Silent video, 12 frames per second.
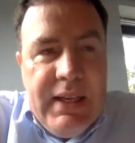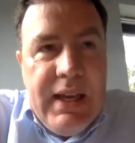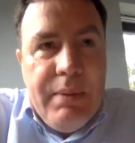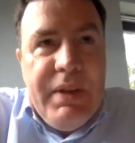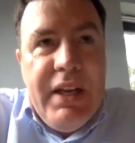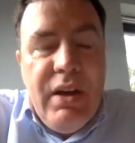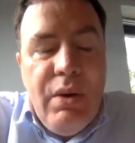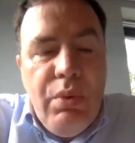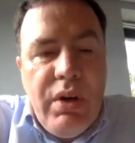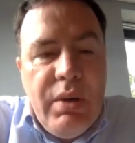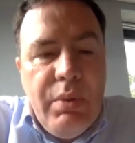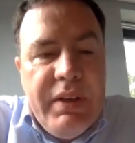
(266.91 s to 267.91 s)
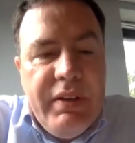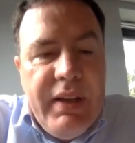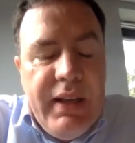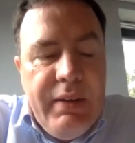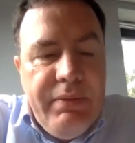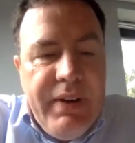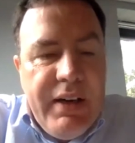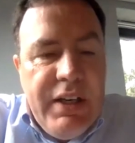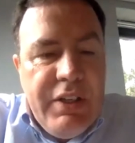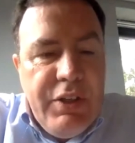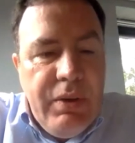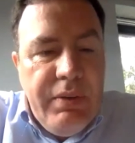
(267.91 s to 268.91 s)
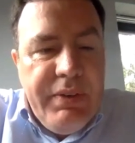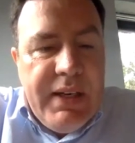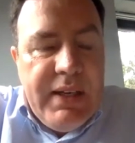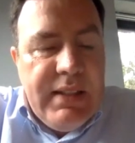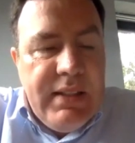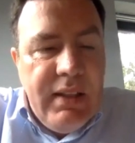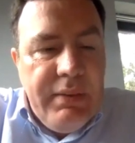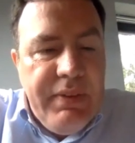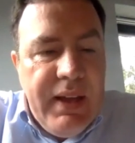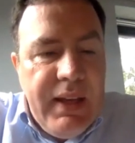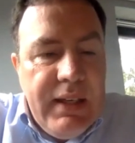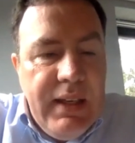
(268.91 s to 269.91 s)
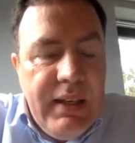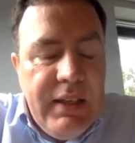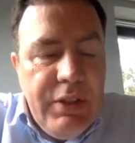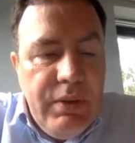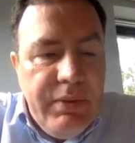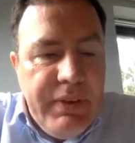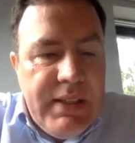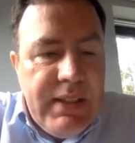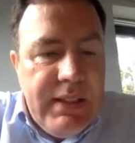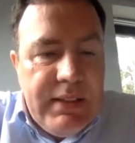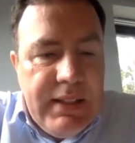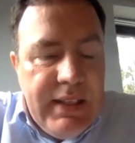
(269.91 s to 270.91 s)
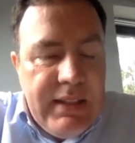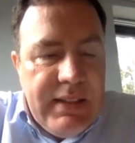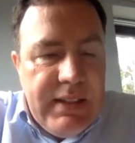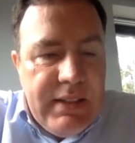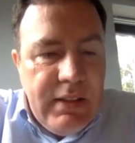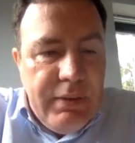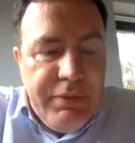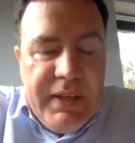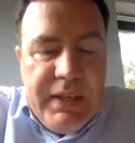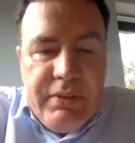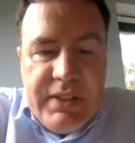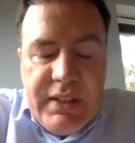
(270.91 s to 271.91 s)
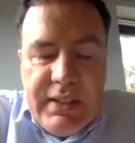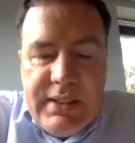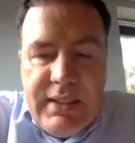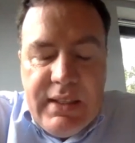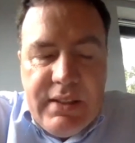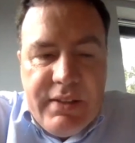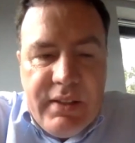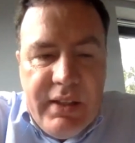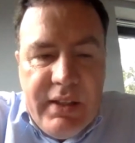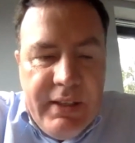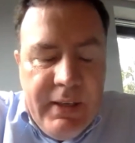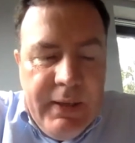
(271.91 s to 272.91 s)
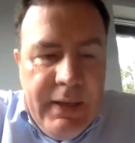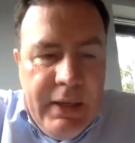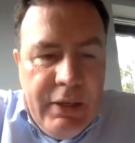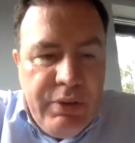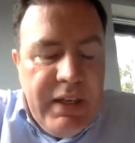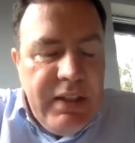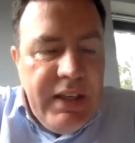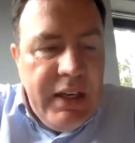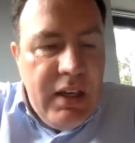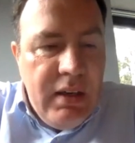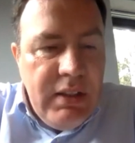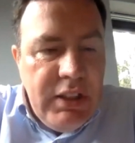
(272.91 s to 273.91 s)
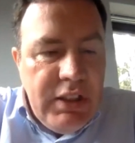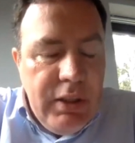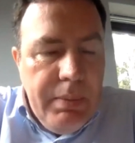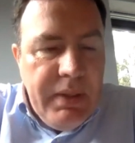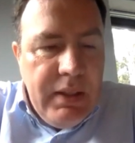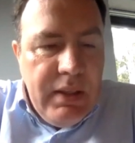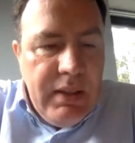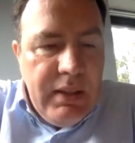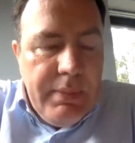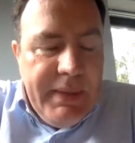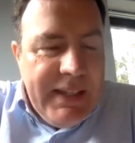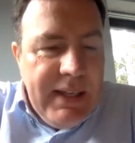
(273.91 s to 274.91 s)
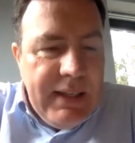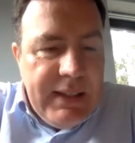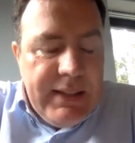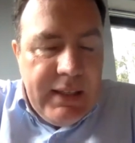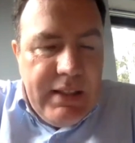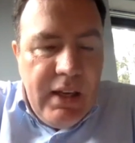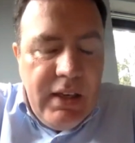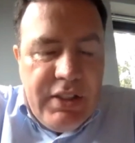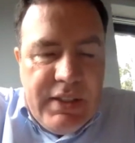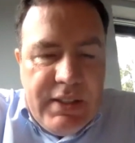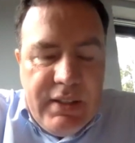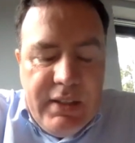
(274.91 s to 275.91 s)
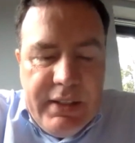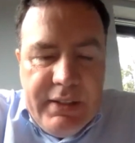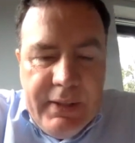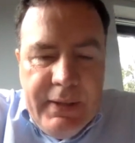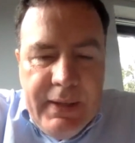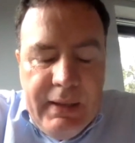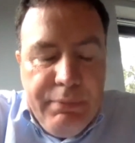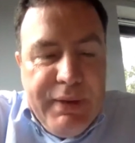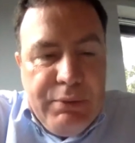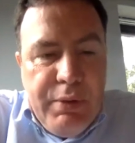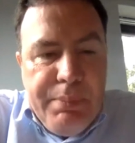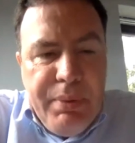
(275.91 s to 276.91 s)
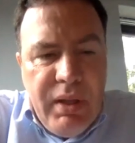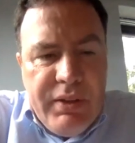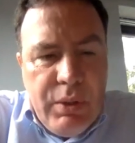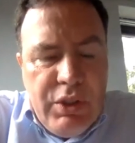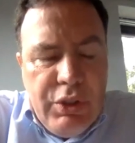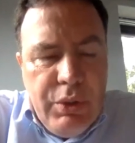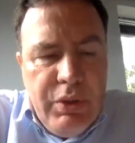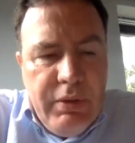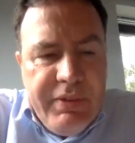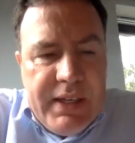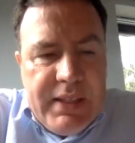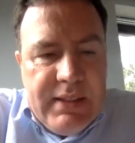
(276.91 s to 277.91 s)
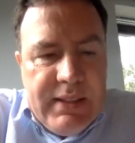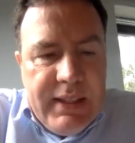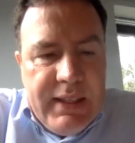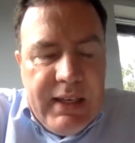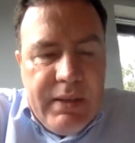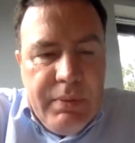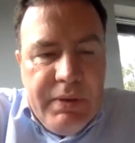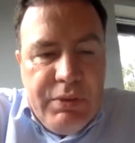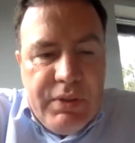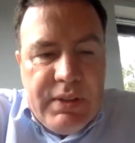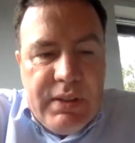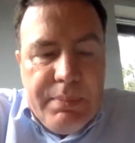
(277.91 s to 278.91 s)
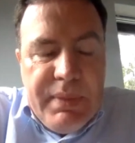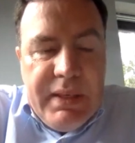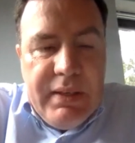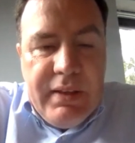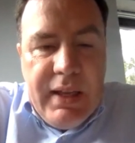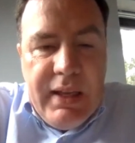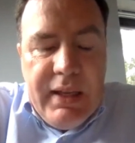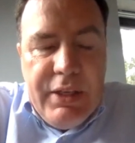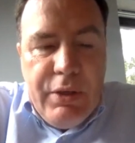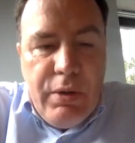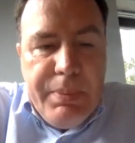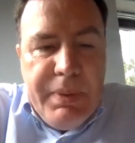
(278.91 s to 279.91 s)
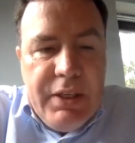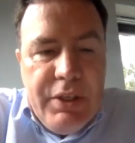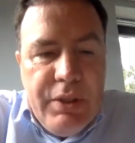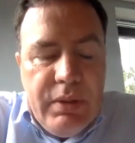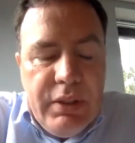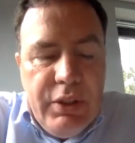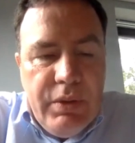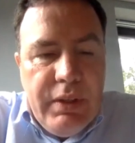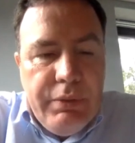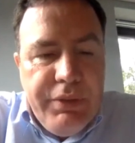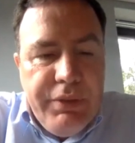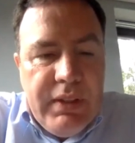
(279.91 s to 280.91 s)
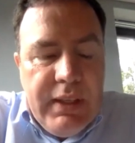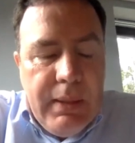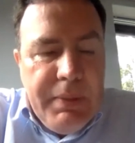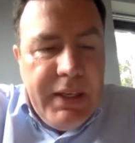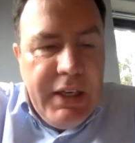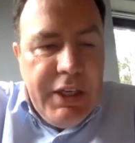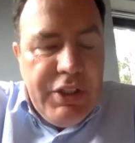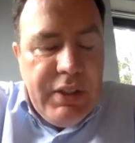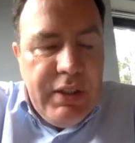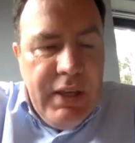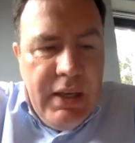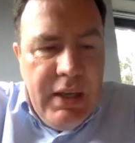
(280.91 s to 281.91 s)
And we now work with various universities like Wickham University in the Netherlands on the field research centre side, Trinity College Dublin on the magnetic technology side. In fact, we brought those two universities together and we've just submitted a European Union funded application,